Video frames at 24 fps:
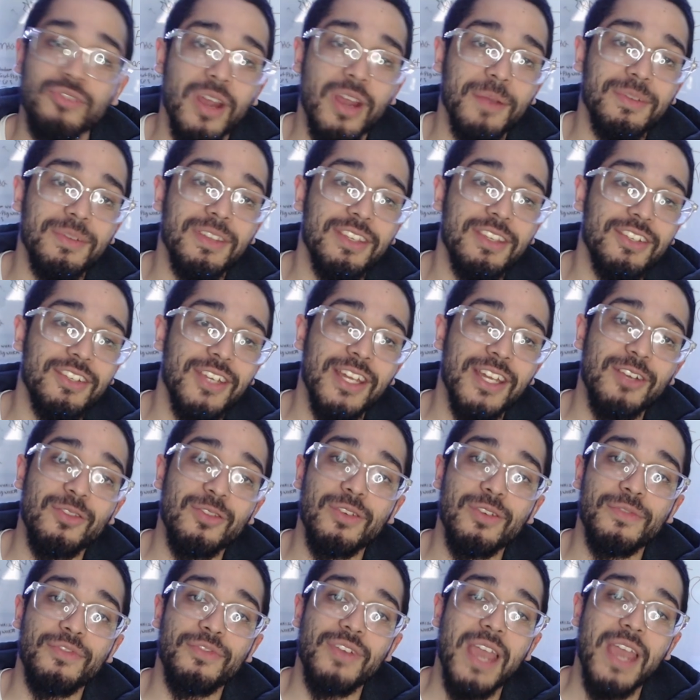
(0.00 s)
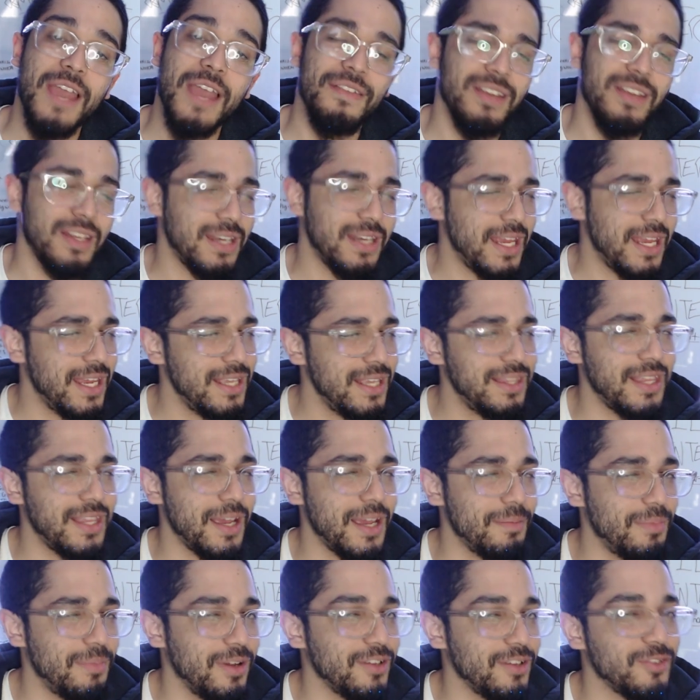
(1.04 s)
to the channel if you haven't and hit that
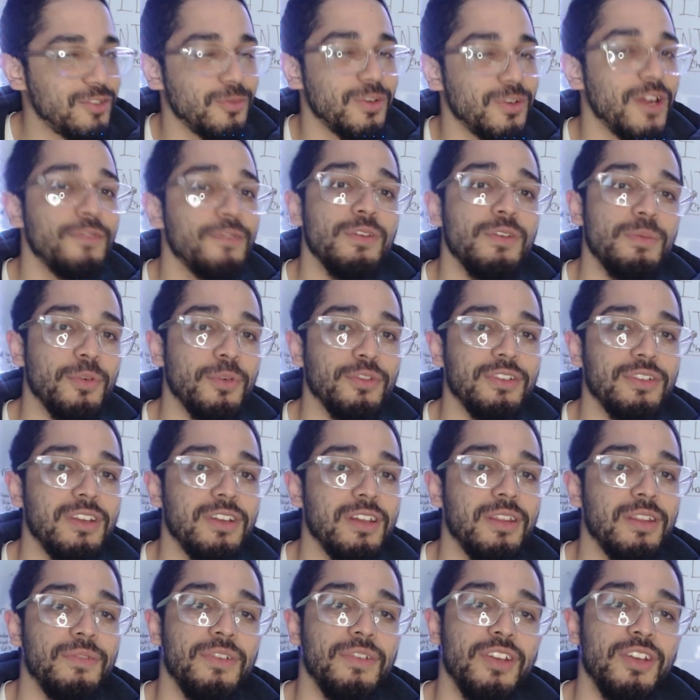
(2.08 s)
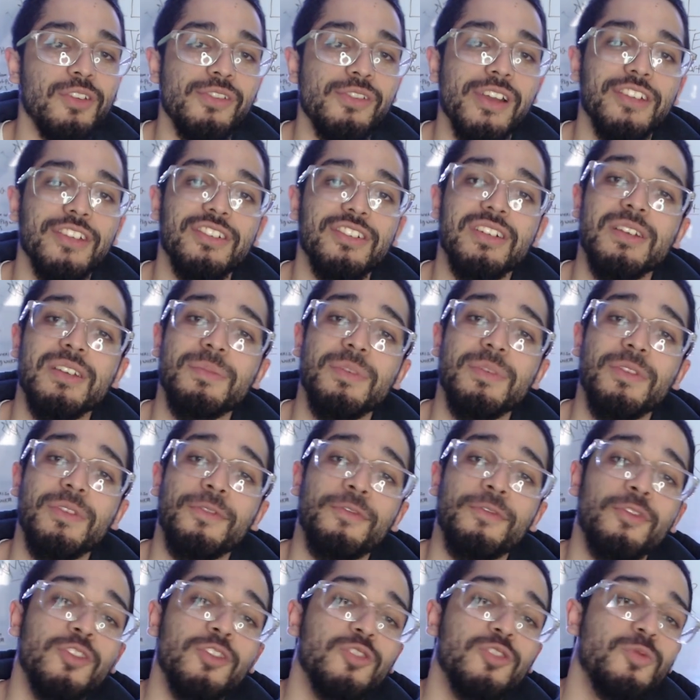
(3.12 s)
bell so whenever we post another video, you guys are going to be the
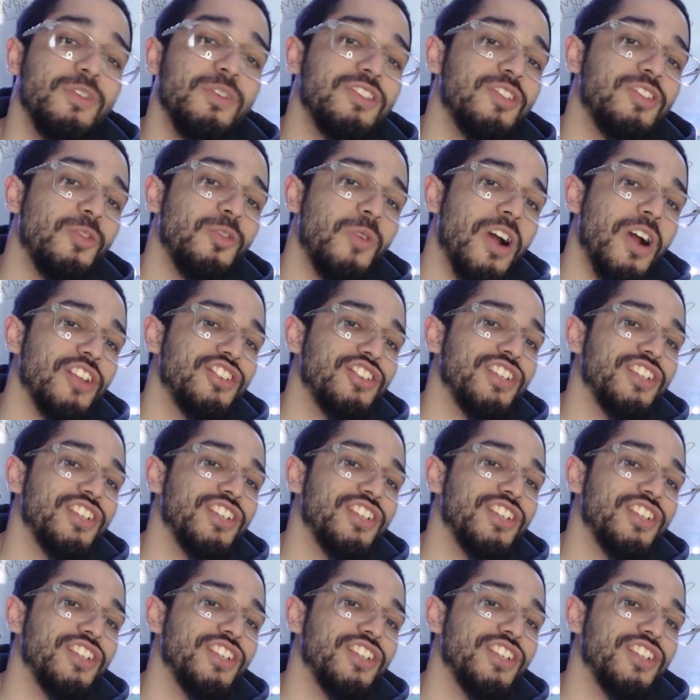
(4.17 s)
first ones to watch it.